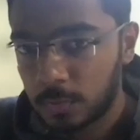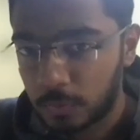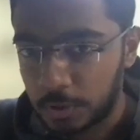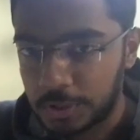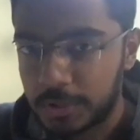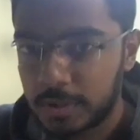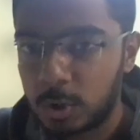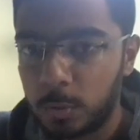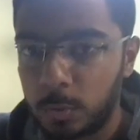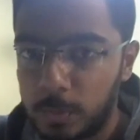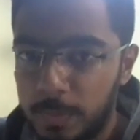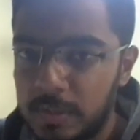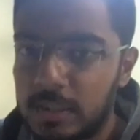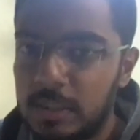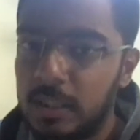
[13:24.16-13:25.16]
of questions you will
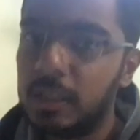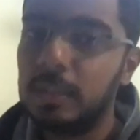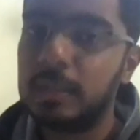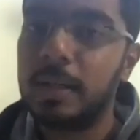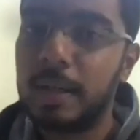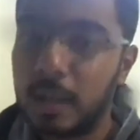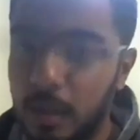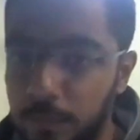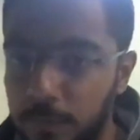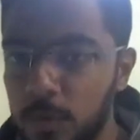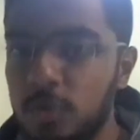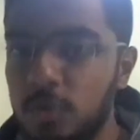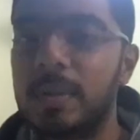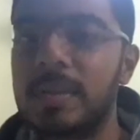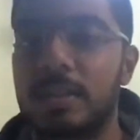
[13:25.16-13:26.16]
be seeing in the
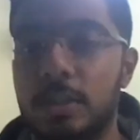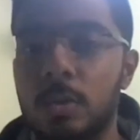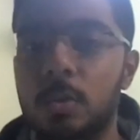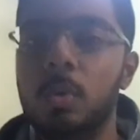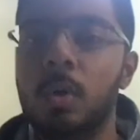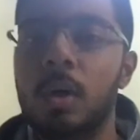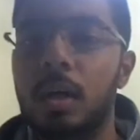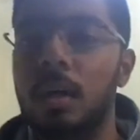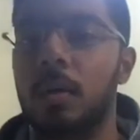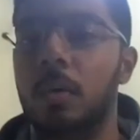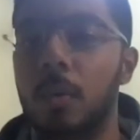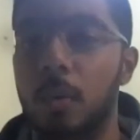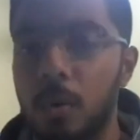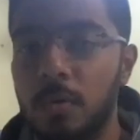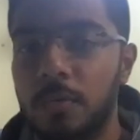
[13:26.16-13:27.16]
interviews once you
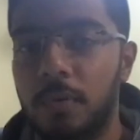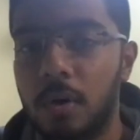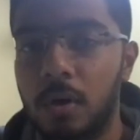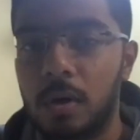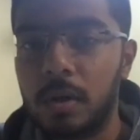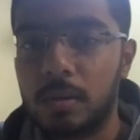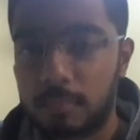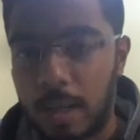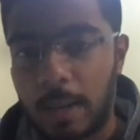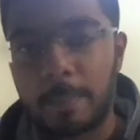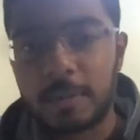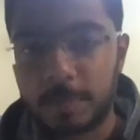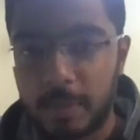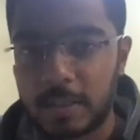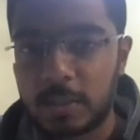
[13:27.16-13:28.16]
go for
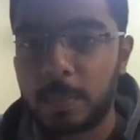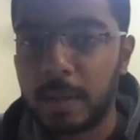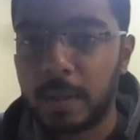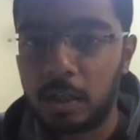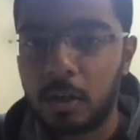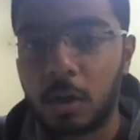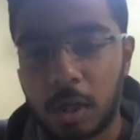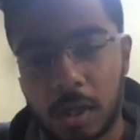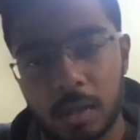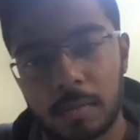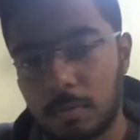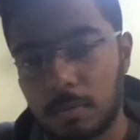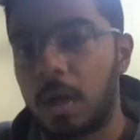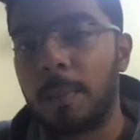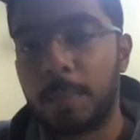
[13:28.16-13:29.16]
campus placement or
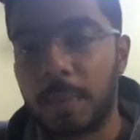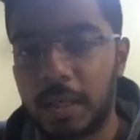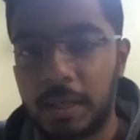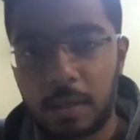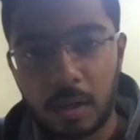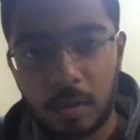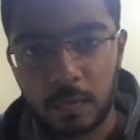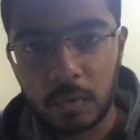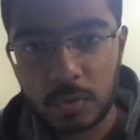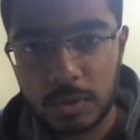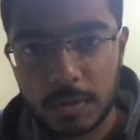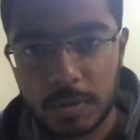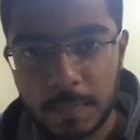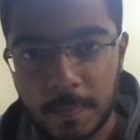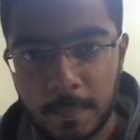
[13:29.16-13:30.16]
company
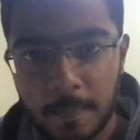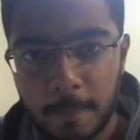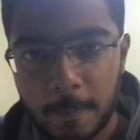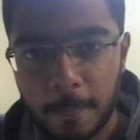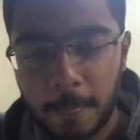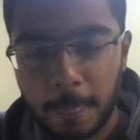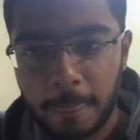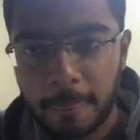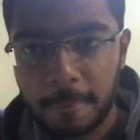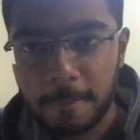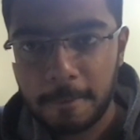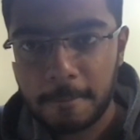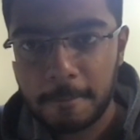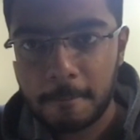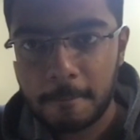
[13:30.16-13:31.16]
interviews.
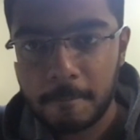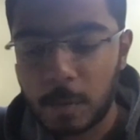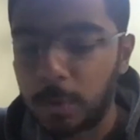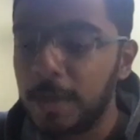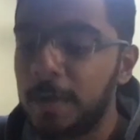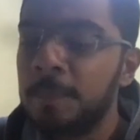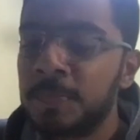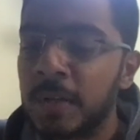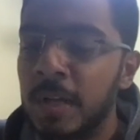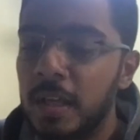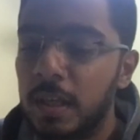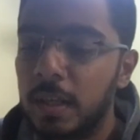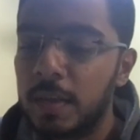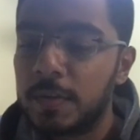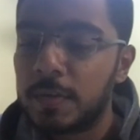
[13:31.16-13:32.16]
Okay,
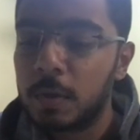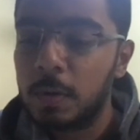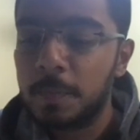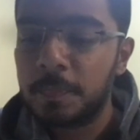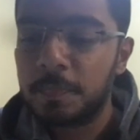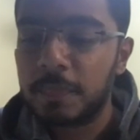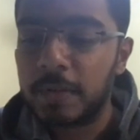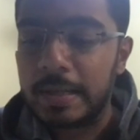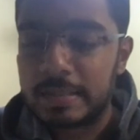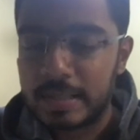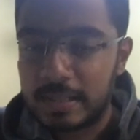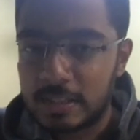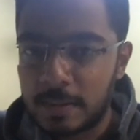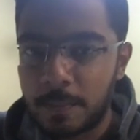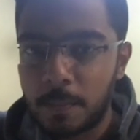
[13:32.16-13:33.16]
so
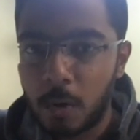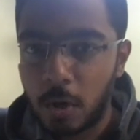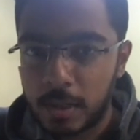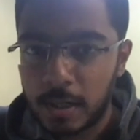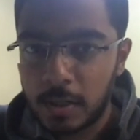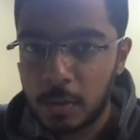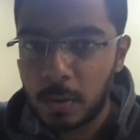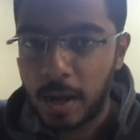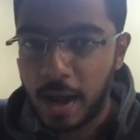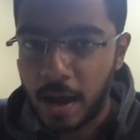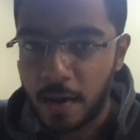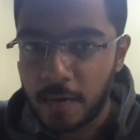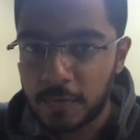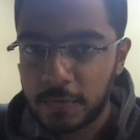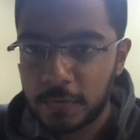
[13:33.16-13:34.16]
it's important to
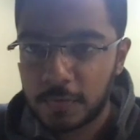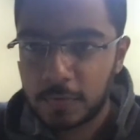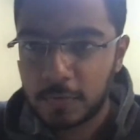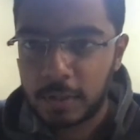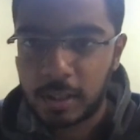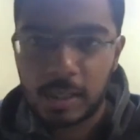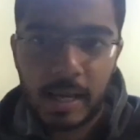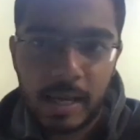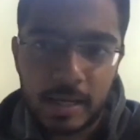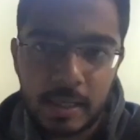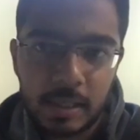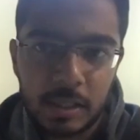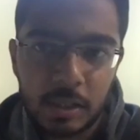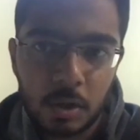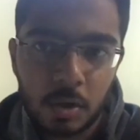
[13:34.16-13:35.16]
have the
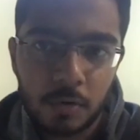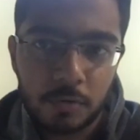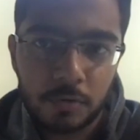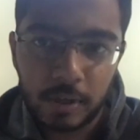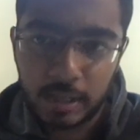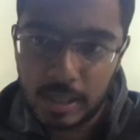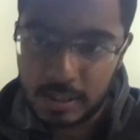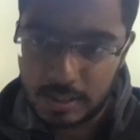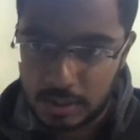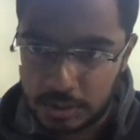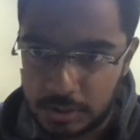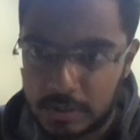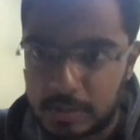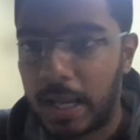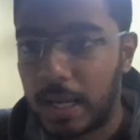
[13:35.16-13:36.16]
clarity of data
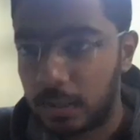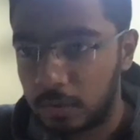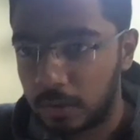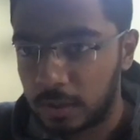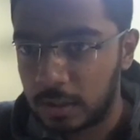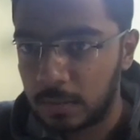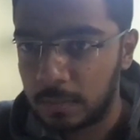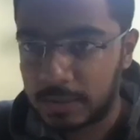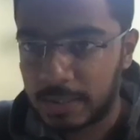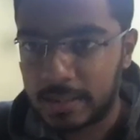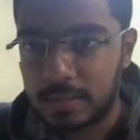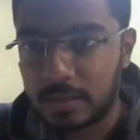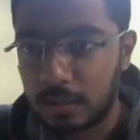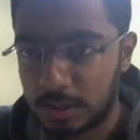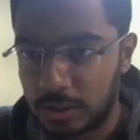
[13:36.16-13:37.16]
structures and algorithms and
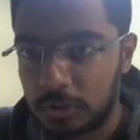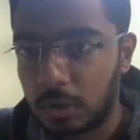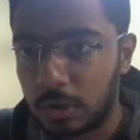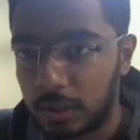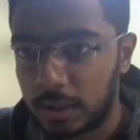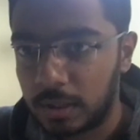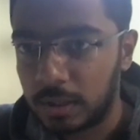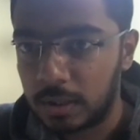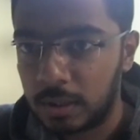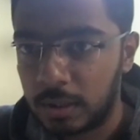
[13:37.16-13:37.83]
sorting